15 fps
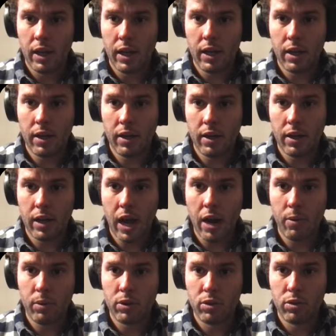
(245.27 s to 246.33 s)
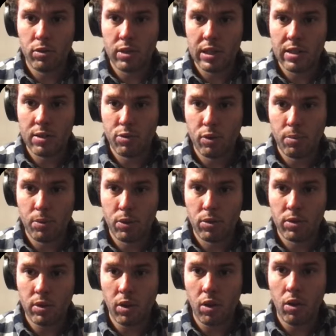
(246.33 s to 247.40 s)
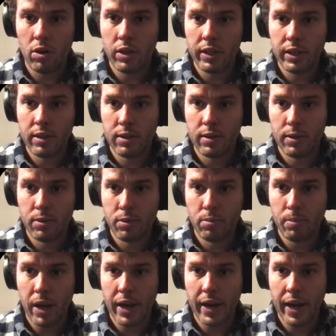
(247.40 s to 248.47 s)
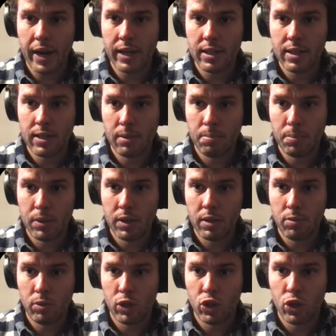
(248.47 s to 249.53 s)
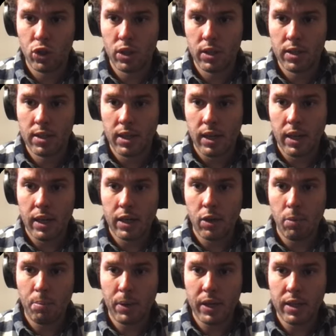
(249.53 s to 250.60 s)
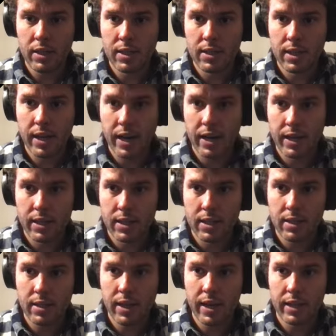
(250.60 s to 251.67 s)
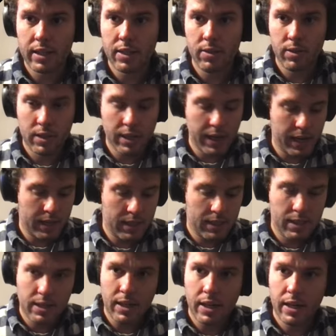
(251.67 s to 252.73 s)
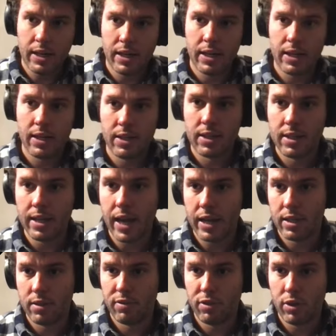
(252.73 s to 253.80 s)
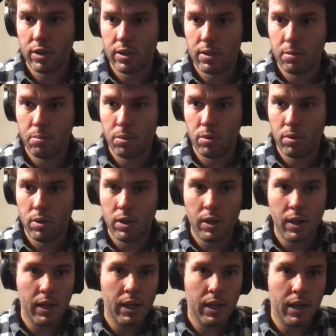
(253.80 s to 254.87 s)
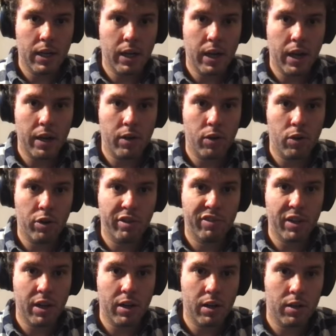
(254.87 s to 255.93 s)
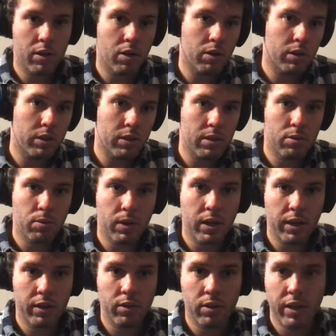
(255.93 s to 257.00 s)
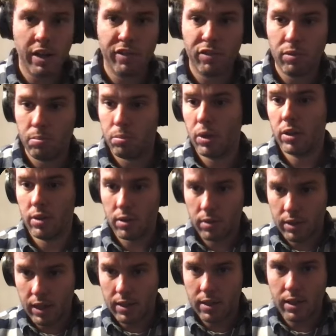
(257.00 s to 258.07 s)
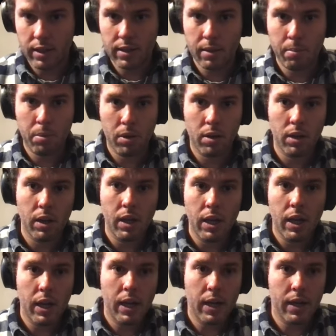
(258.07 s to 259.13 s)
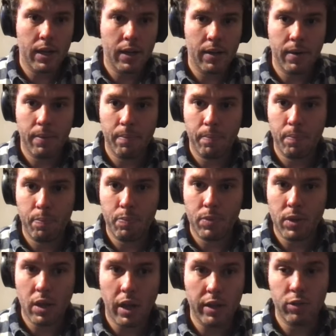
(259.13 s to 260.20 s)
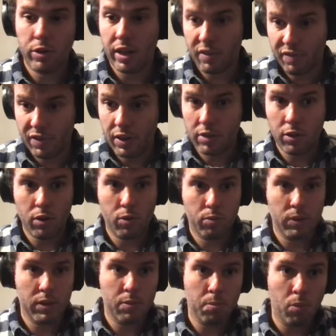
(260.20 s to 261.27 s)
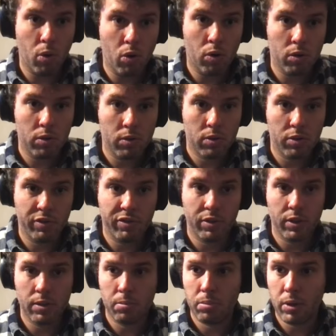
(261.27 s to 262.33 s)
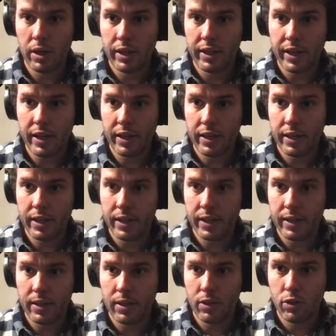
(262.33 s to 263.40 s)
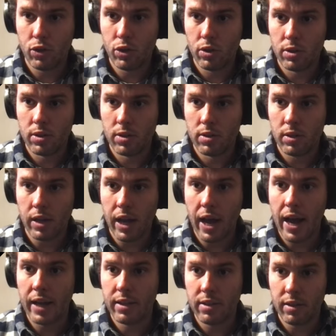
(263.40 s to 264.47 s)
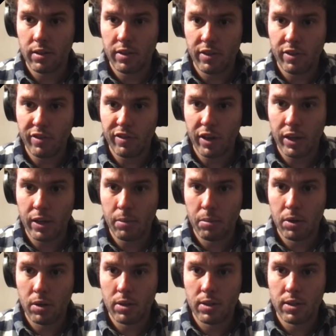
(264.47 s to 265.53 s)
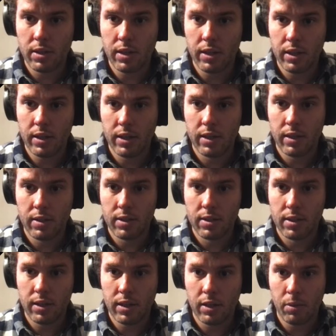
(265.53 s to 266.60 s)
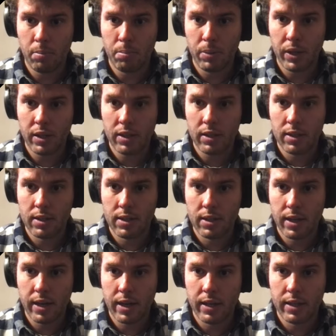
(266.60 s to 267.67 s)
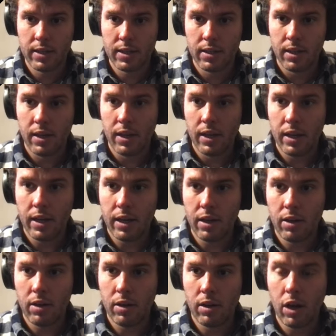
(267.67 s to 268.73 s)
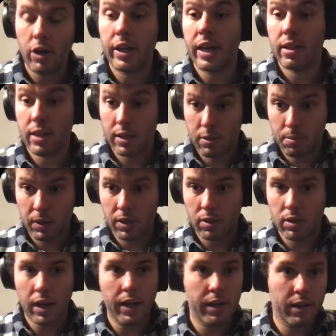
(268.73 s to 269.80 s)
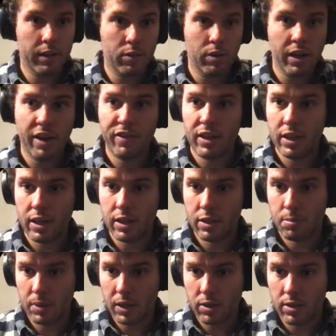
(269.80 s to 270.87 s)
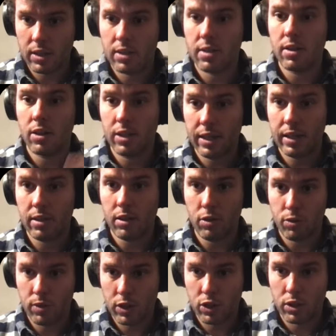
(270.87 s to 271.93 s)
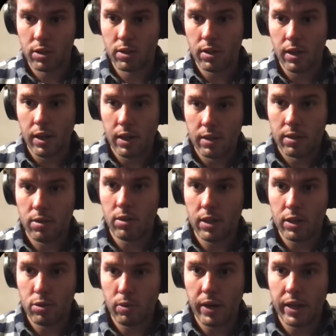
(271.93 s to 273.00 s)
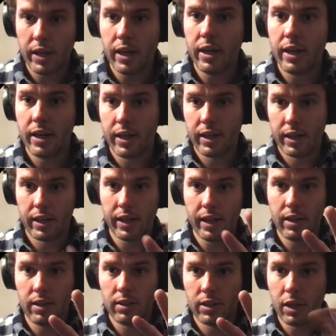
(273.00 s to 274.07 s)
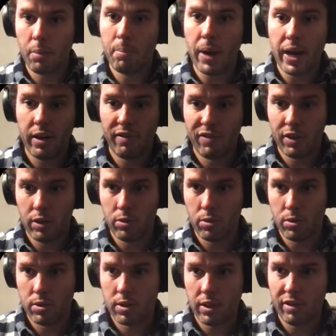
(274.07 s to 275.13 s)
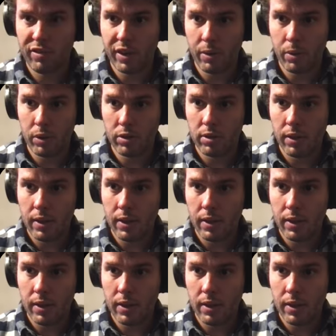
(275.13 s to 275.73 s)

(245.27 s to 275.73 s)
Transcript: I want to distribute only to my ICP, which is company size that contains SaaS, for example. I don't know if you know, in this one I don't have, but that's an example. And you can filter with more. So for example, I can just add variables and say company size. Oh yeah, that's because I don't have any leads because it's not yet enriched. So that's why, and I can combine filters if I want.